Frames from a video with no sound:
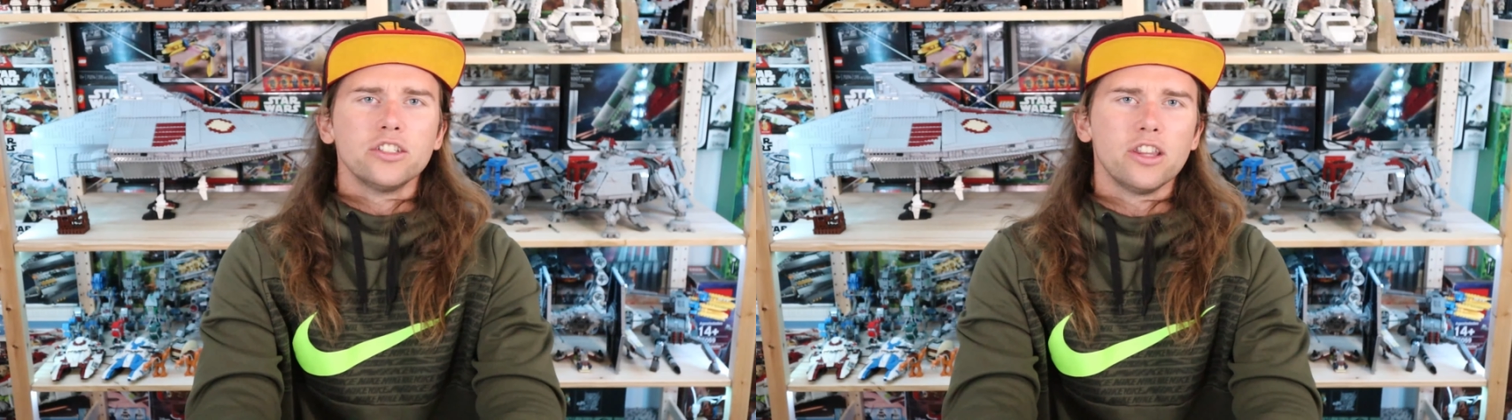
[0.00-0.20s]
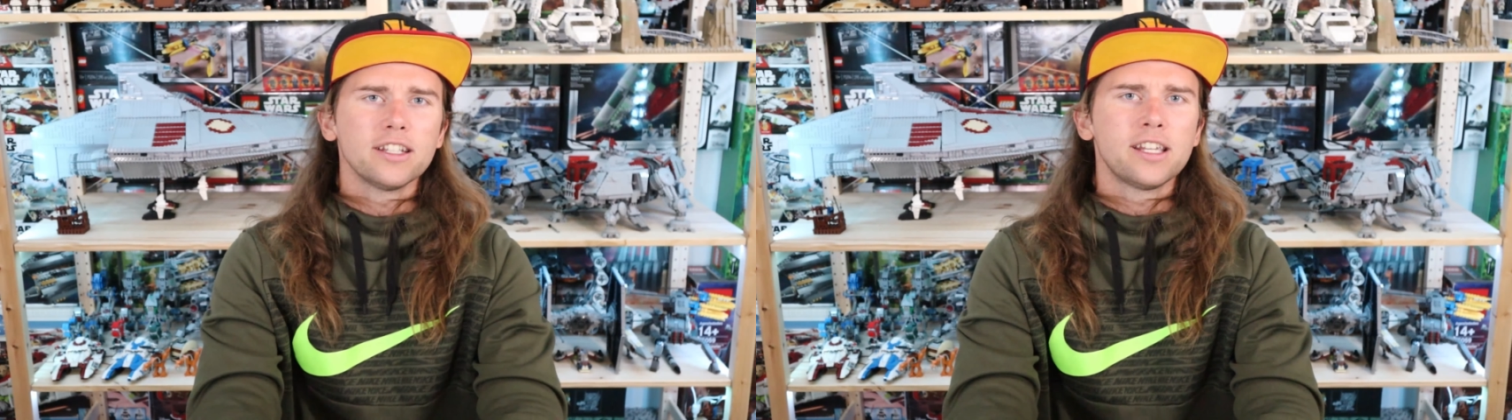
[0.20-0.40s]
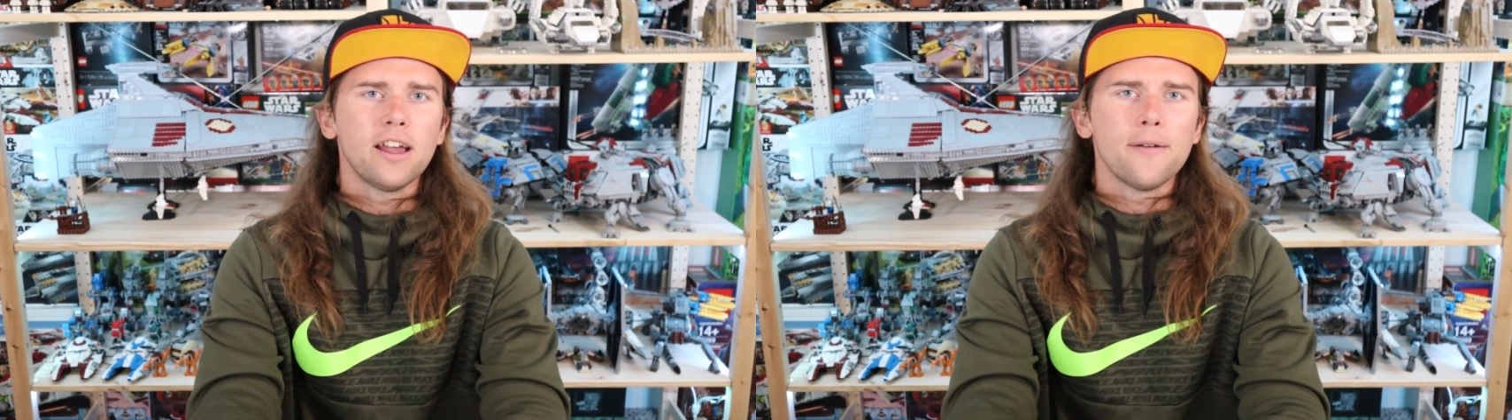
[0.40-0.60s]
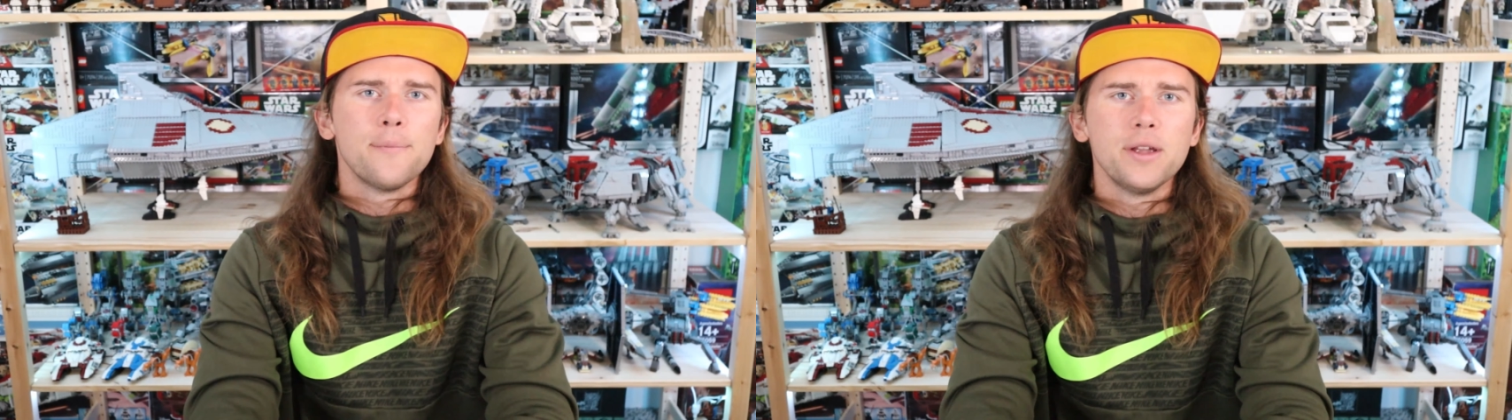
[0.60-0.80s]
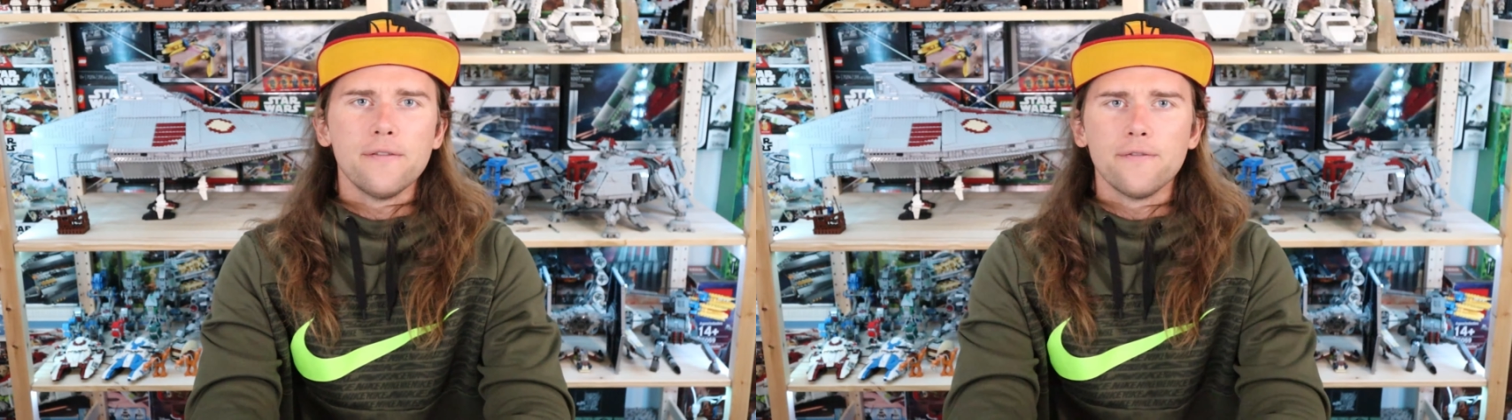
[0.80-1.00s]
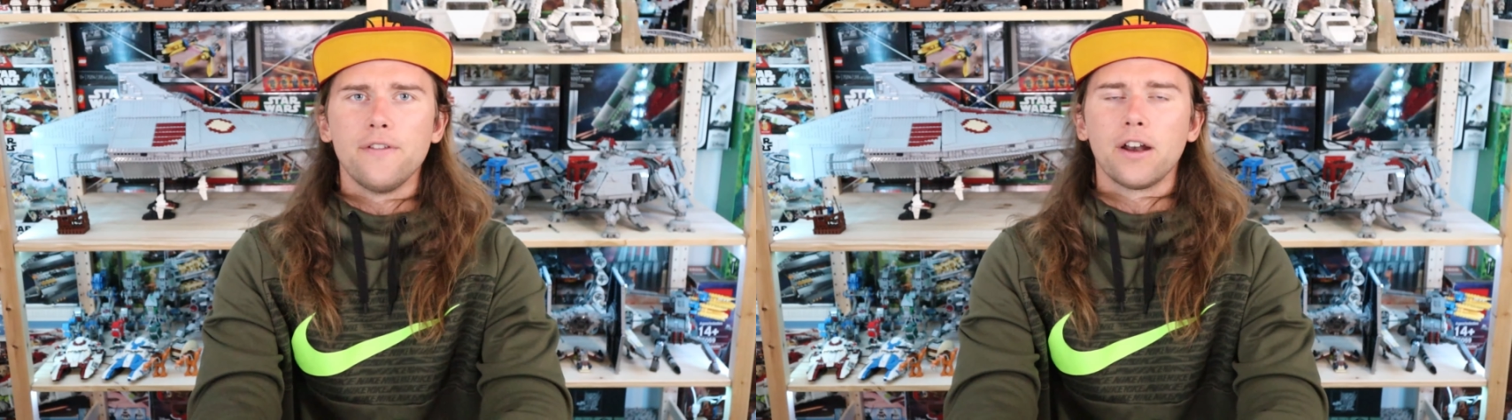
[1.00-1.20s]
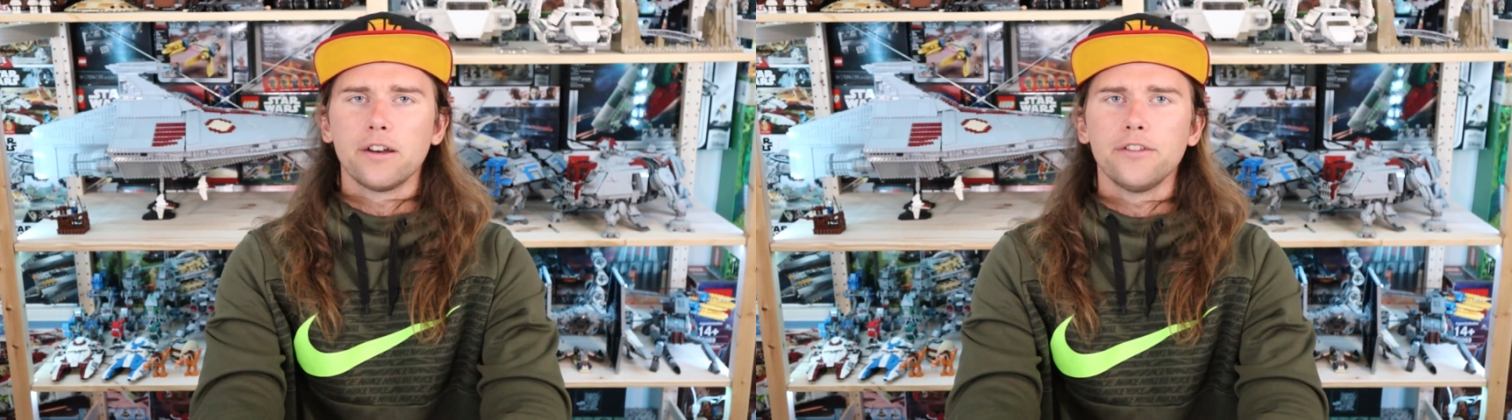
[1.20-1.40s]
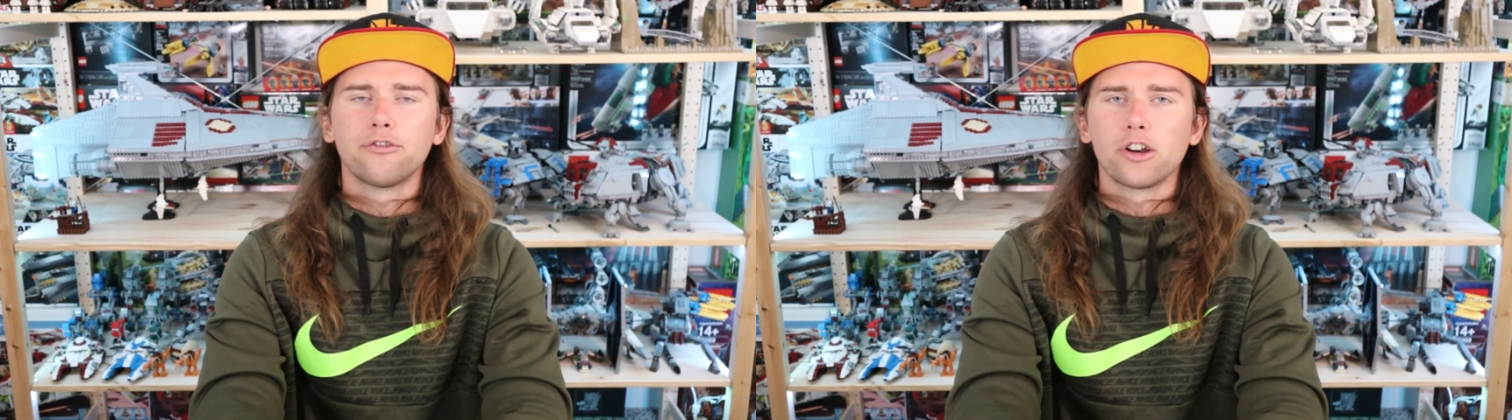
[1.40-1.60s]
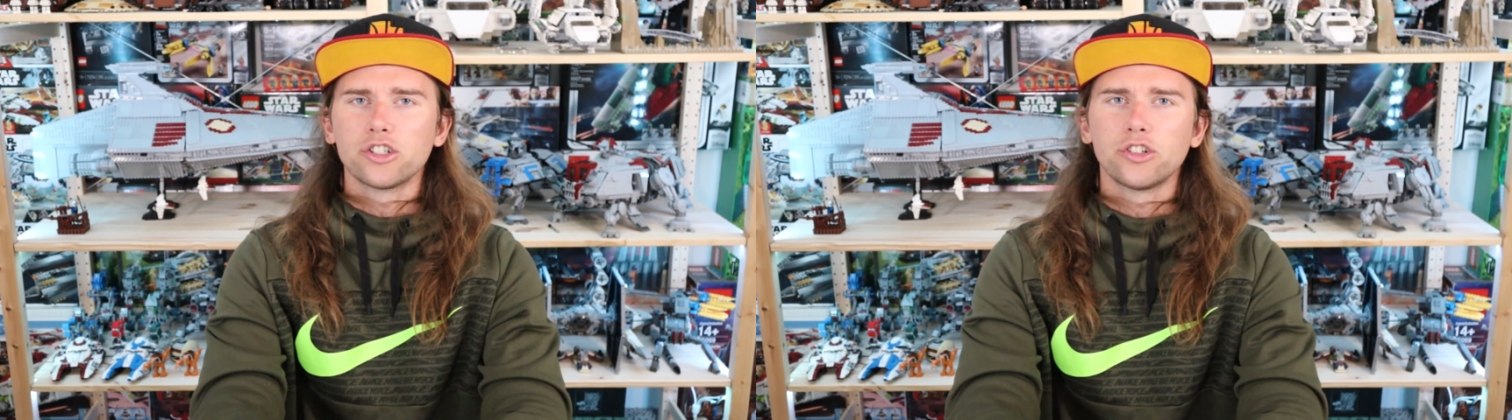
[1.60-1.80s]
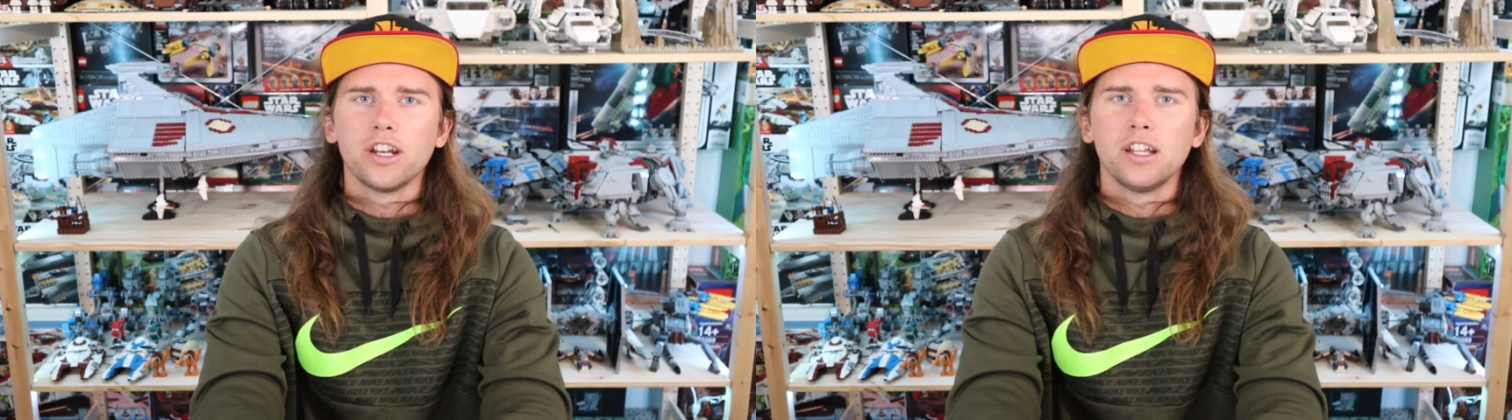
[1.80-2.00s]
So that's been very
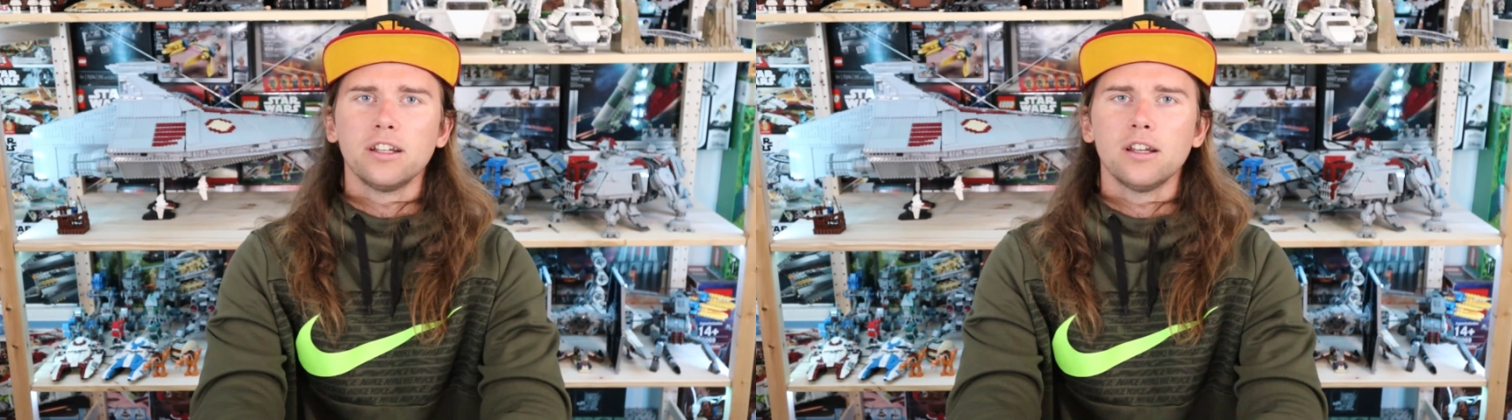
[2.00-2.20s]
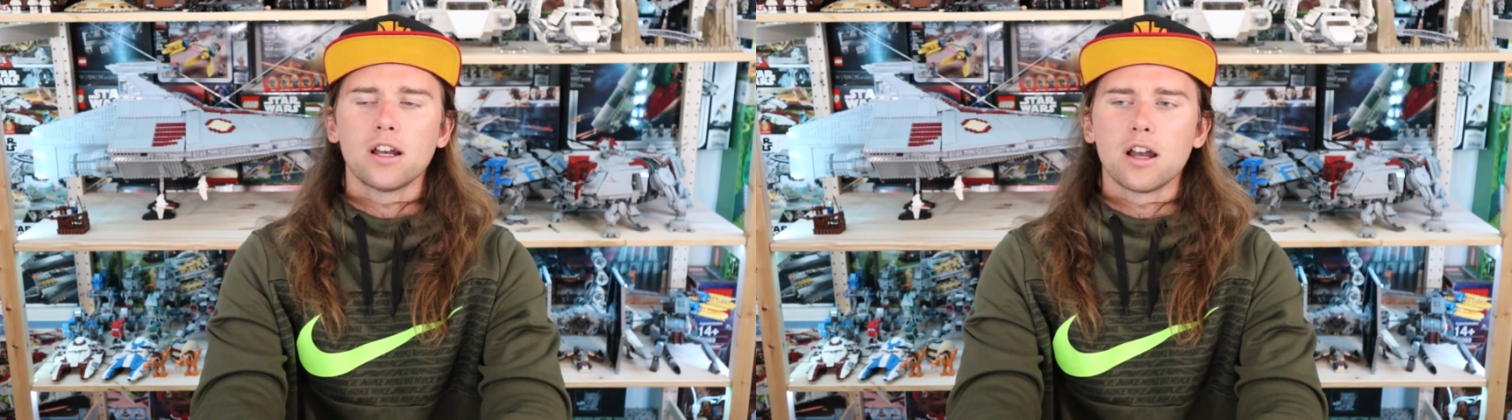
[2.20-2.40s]
frustrating.